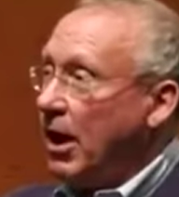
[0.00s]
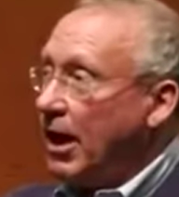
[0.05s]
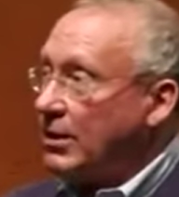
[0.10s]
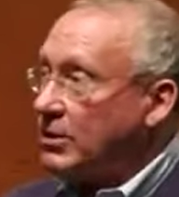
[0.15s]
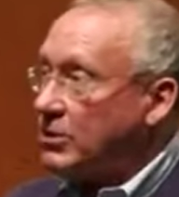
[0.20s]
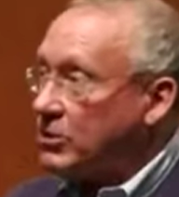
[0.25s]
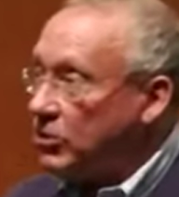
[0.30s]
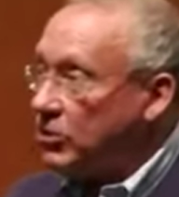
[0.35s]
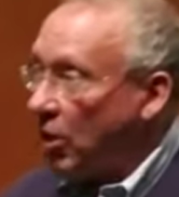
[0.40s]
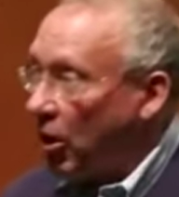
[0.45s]

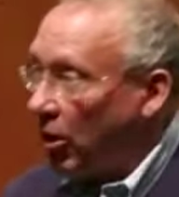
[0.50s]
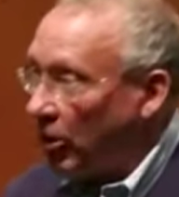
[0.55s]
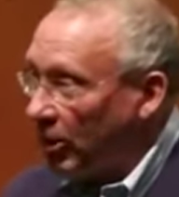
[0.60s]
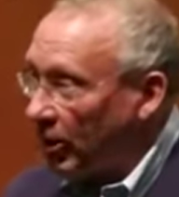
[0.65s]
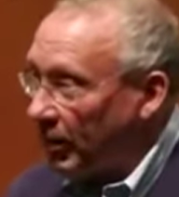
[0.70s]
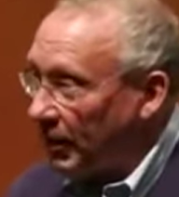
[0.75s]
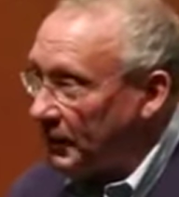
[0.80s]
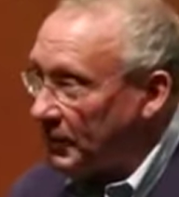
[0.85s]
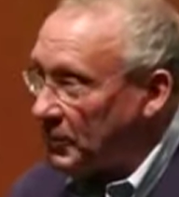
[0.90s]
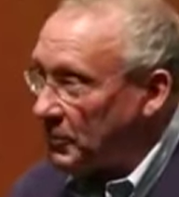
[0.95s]
I saw
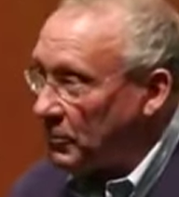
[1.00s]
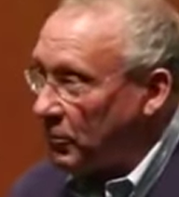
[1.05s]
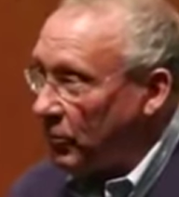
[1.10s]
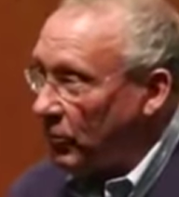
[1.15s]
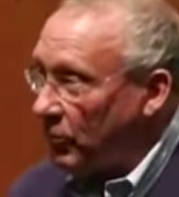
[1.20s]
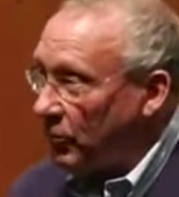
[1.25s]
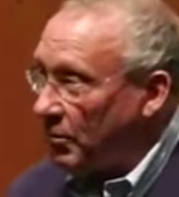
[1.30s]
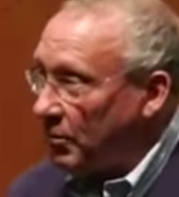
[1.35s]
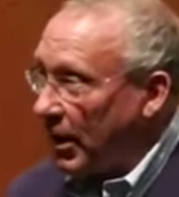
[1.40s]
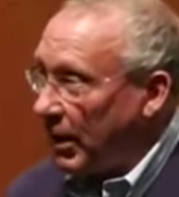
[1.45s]
your lips
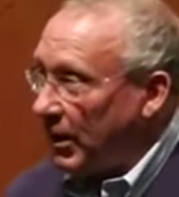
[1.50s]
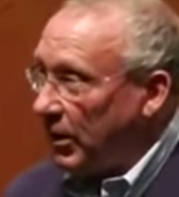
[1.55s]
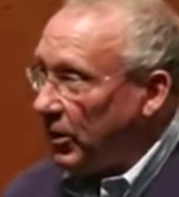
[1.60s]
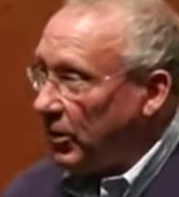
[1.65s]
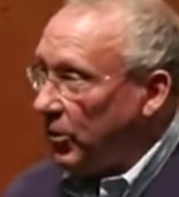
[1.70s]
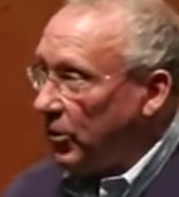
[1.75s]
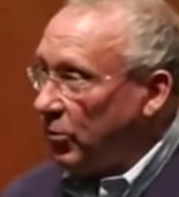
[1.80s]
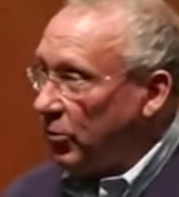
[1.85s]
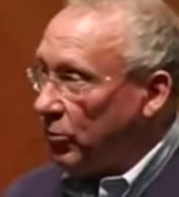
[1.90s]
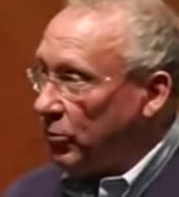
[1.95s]
move, but I didn't
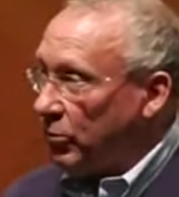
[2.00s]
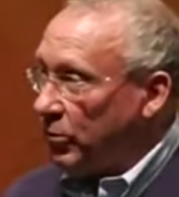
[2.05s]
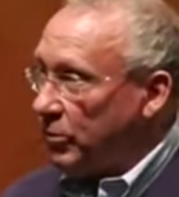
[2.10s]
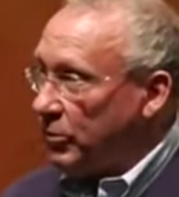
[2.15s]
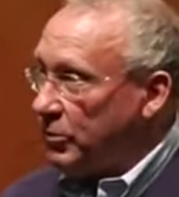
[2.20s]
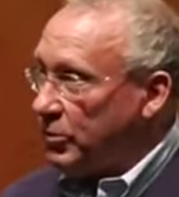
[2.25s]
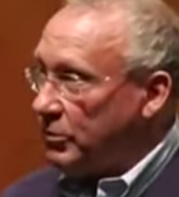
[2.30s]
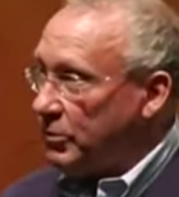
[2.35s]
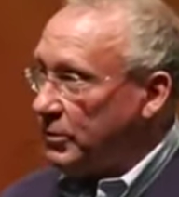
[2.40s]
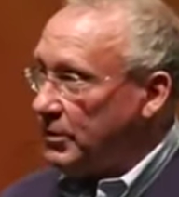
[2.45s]
even hear a
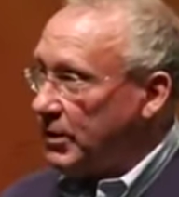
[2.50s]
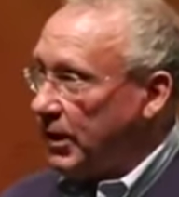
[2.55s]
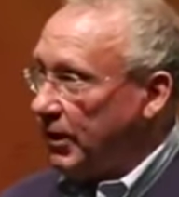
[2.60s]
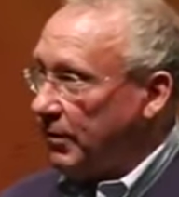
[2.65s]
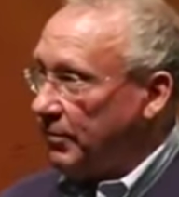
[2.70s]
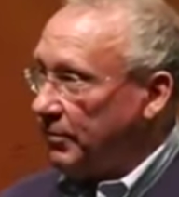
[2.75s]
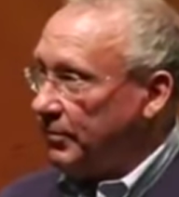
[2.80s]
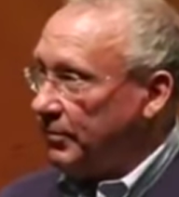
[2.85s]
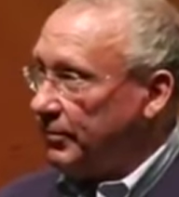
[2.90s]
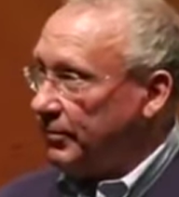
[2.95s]
word you were
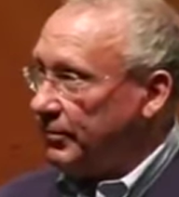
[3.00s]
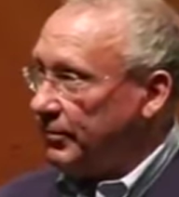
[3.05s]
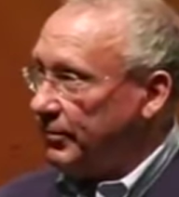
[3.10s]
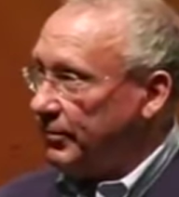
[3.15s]
saying.